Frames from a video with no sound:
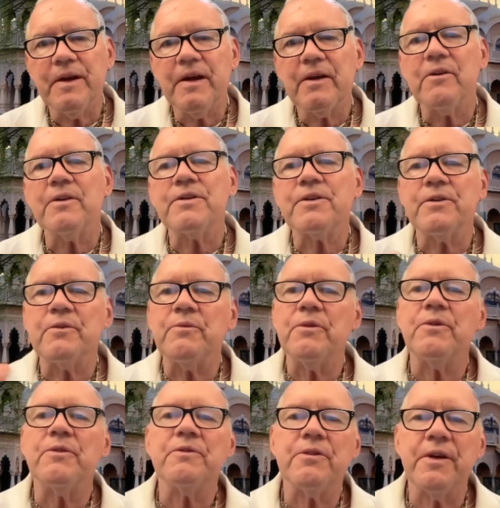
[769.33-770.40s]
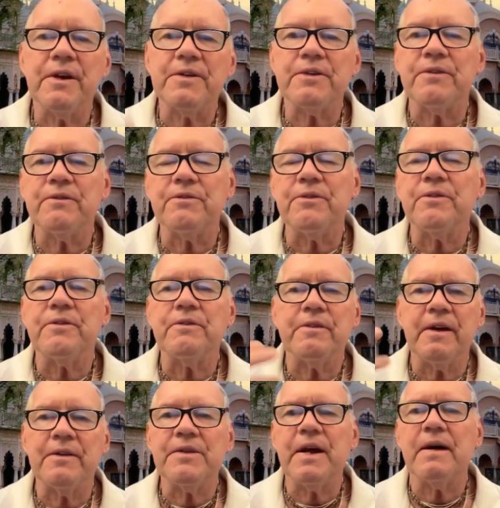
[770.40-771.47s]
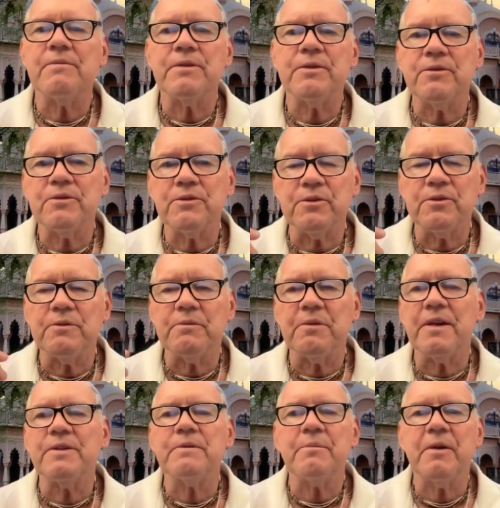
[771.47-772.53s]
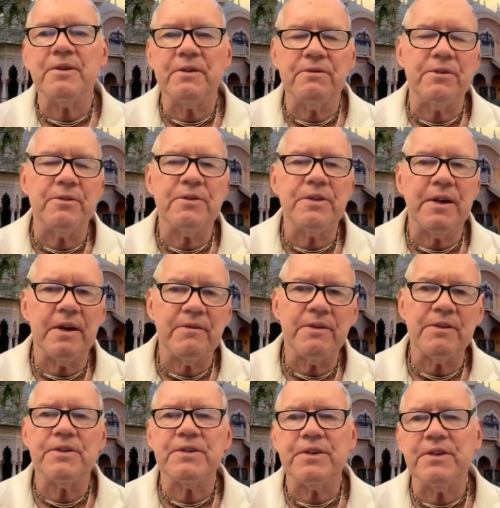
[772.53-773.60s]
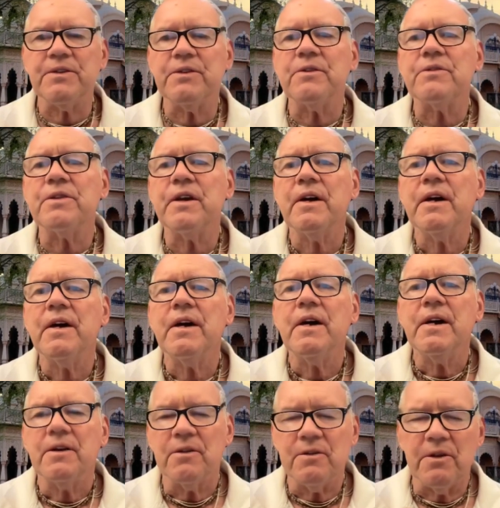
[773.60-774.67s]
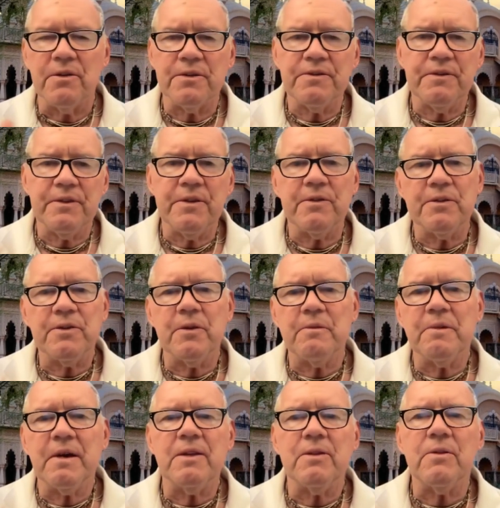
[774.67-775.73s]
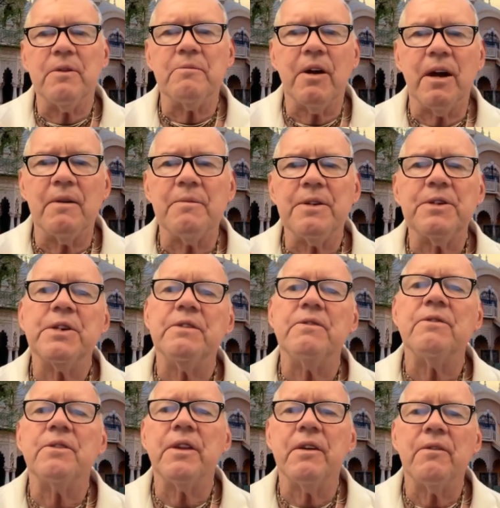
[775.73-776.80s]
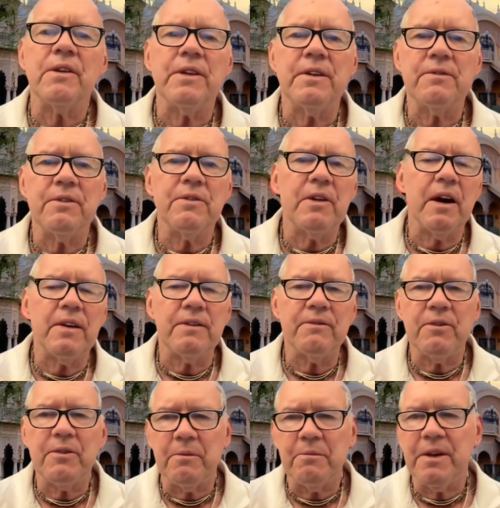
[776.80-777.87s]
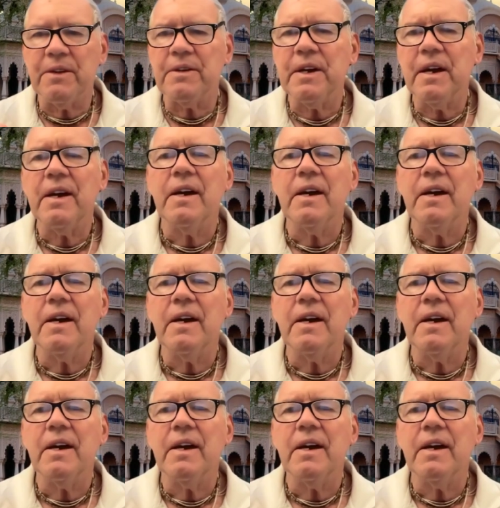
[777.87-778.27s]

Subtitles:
Krishna, the root of creation, the fruit of the Vedas, the absolute truth, the place upon your flute, the ever-existing youth. Your lotus feet are adored by Lord Brahma and Shiva, who will never leave you, not even for a beat.